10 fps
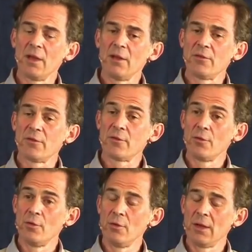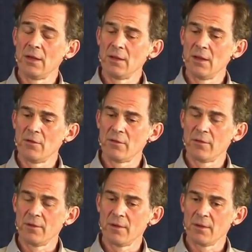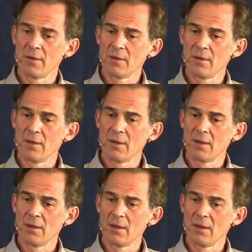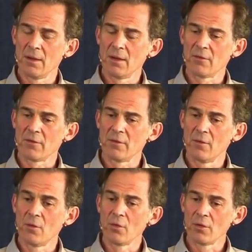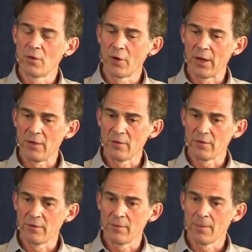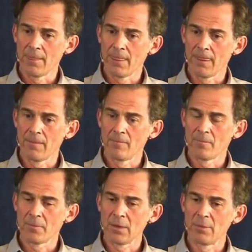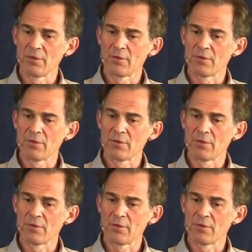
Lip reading: quickly. It's true. It's all grace. But